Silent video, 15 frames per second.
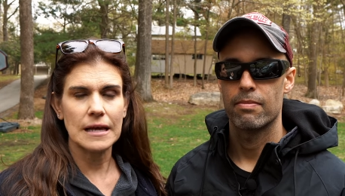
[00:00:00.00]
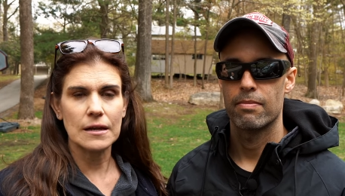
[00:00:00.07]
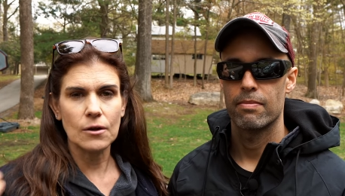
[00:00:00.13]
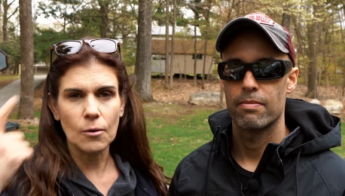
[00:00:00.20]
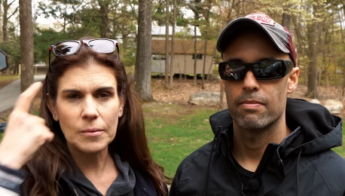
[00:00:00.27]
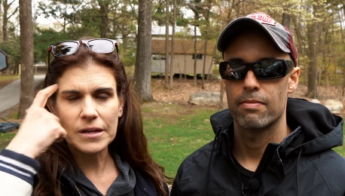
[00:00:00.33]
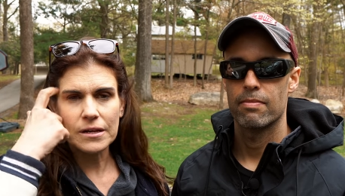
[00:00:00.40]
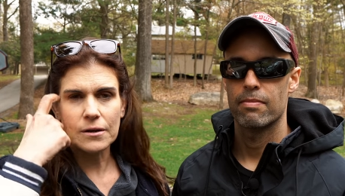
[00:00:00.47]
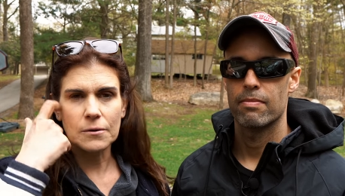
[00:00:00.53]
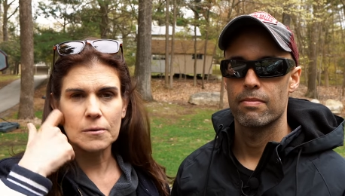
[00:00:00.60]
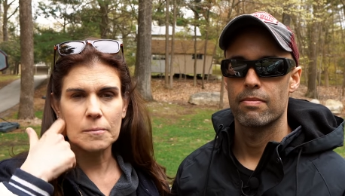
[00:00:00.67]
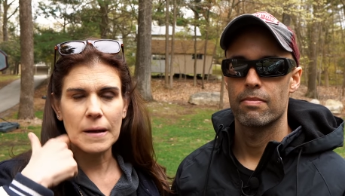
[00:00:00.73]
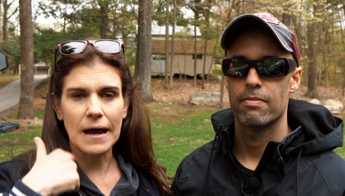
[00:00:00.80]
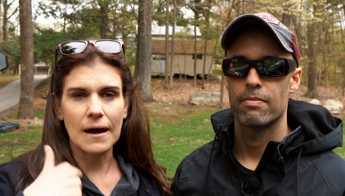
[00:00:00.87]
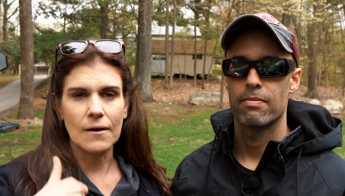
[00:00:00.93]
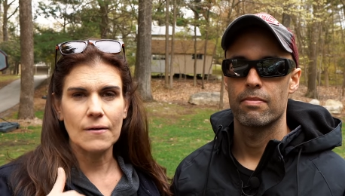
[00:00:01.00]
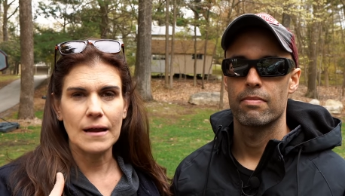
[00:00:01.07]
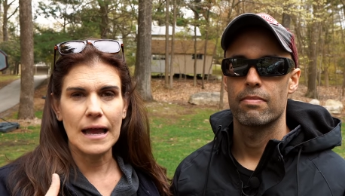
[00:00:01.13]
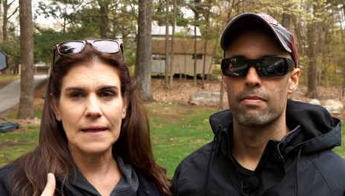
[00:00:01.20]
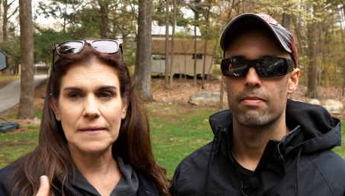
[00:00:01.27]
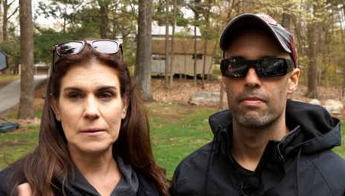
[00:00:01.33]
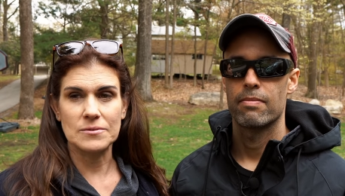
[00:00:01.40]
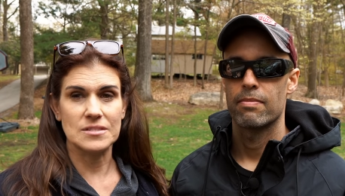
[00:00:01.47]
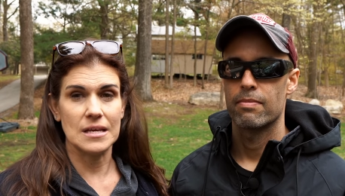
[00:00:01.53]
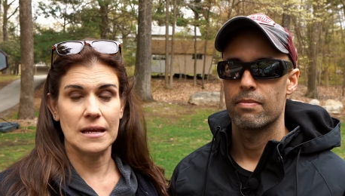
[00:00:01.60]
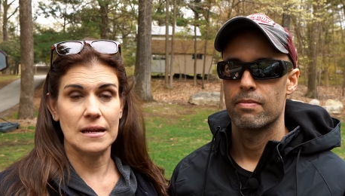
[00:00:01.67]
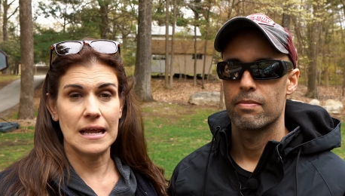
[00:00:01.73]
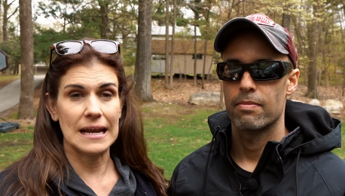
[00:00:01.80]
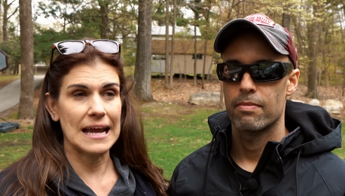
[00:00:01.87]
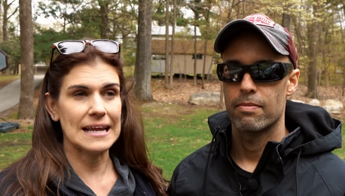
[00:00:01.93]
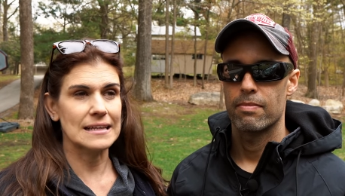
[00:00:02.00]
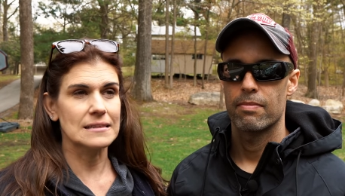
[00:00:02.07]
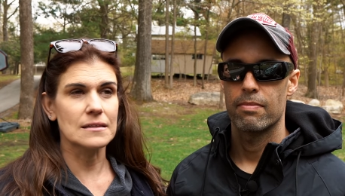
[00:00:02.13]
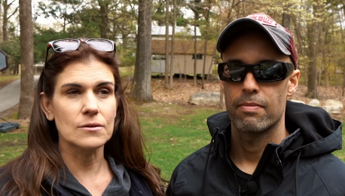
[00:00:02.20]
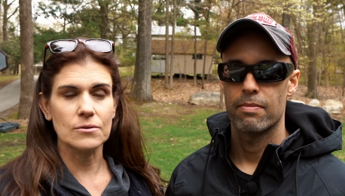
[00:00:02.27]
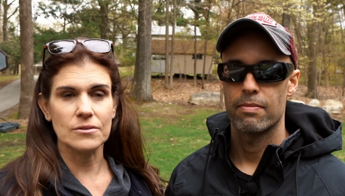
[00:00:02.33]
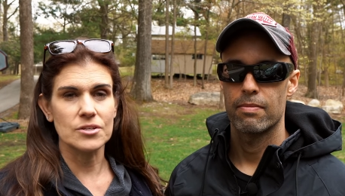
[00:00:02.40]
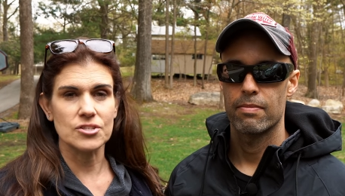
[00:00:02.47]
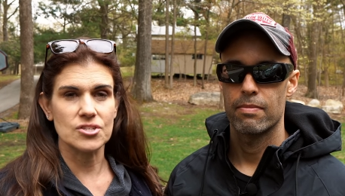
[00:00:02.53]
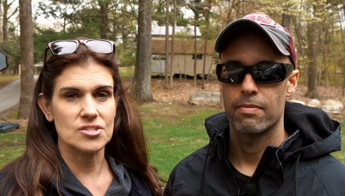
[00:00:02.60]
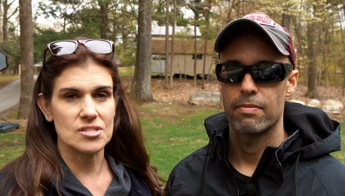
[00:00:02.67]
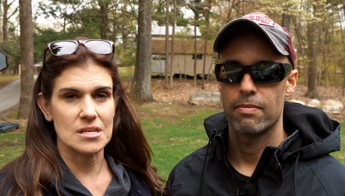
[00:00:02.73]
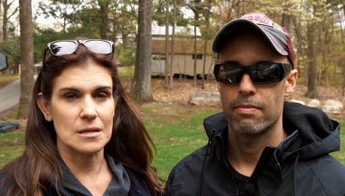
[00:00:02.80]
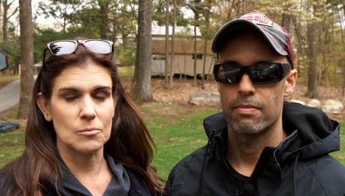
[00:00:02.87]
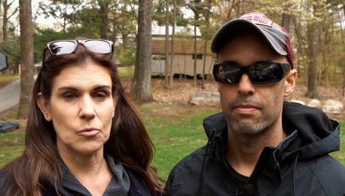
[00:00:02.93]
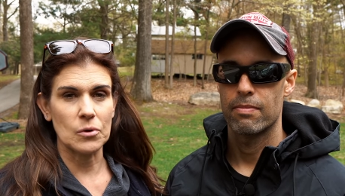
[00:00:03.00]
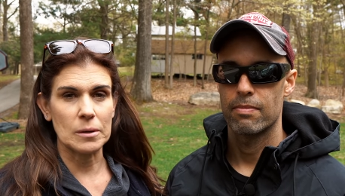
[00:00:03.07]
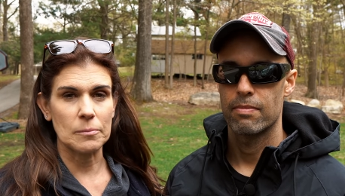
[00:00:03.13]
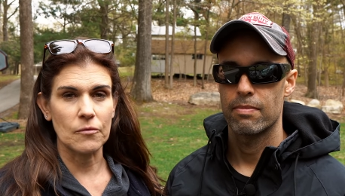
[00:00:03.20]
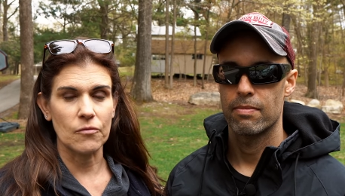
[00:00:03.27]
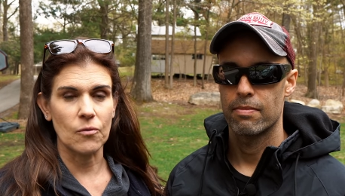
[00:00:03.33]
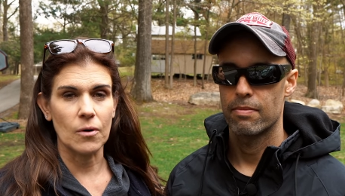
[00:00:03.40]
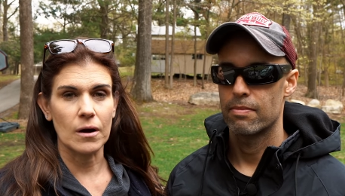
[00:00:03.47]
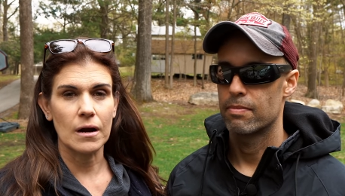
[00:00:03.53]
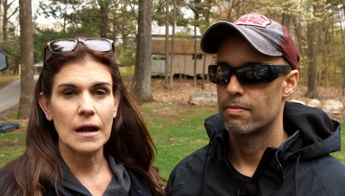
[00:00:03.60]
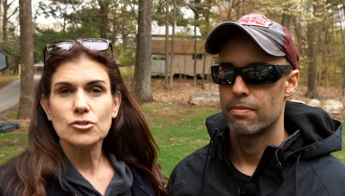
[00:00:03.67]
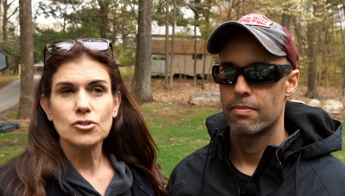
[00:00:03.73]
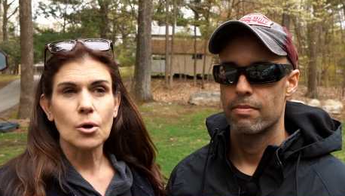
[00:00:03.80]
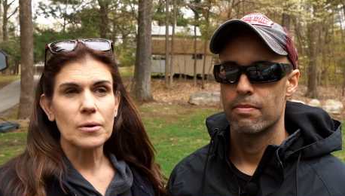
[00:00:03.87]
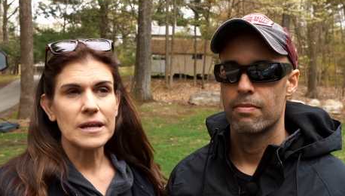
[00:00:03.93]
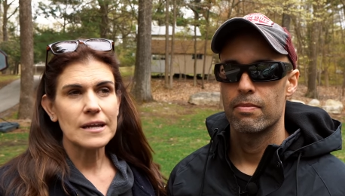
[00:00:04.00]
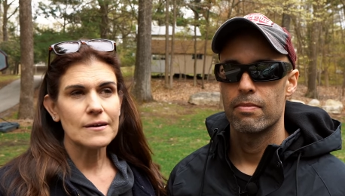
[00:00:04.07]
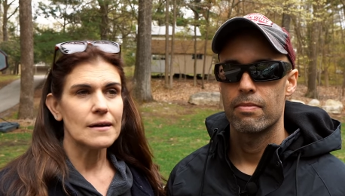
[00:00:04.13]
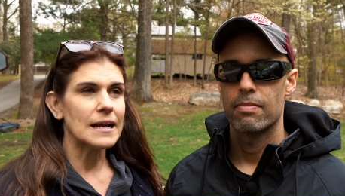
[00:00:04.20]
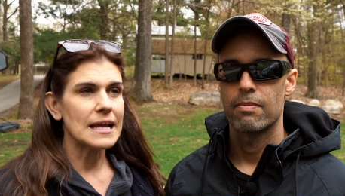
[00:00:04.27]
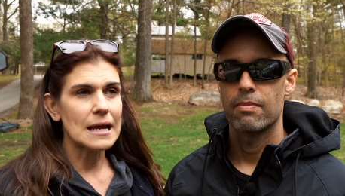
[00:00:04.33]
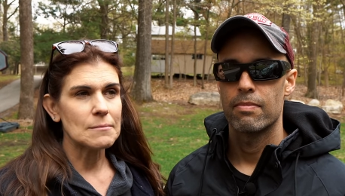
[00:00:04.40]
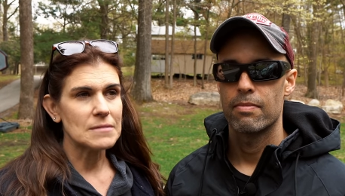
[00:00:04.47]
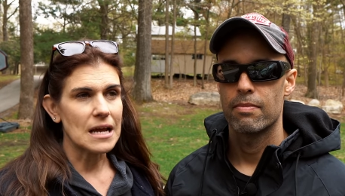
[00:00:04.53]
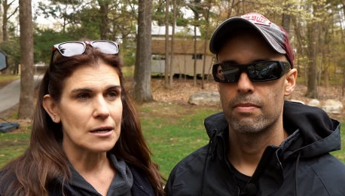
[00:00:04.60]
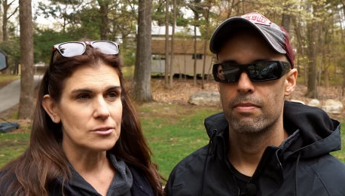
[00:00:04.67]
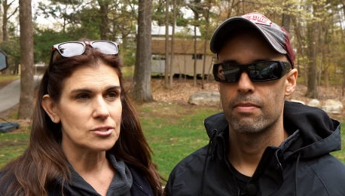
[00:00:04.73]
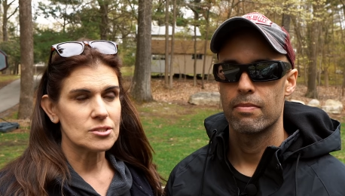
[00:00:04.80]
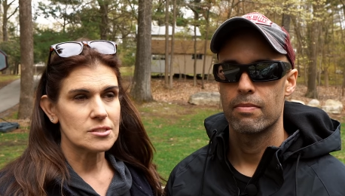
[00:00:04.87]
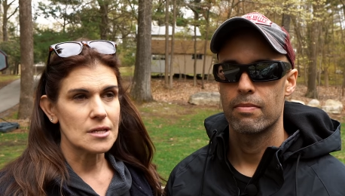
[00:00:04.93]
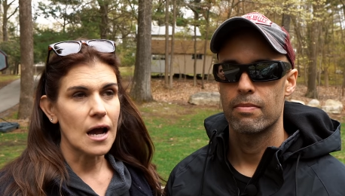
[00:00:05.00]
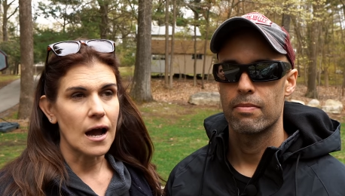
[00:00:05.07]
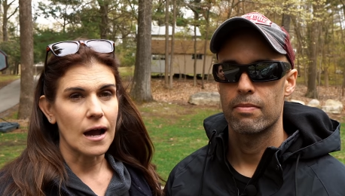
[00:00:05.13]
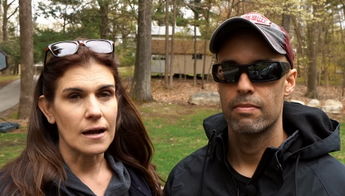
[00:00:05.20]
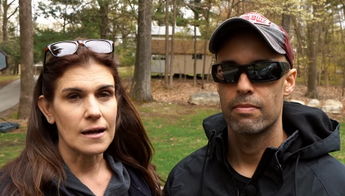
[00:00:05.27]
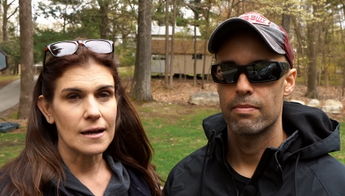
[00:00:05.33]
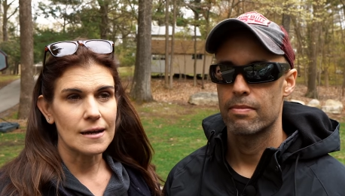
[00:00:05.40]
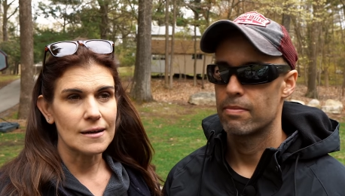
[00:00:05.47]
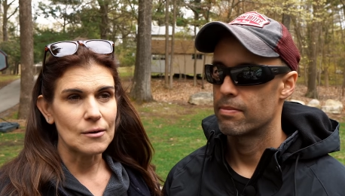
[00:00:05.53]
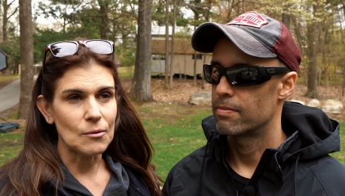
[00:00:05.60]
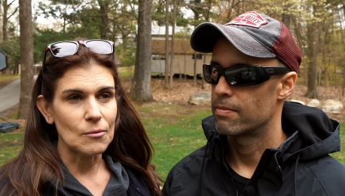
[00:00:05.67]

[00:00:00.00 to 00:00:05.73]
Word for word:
Speaker 1: that nobody knew about, and that was it. And I had literally just seen him a week before. So here I am now stuck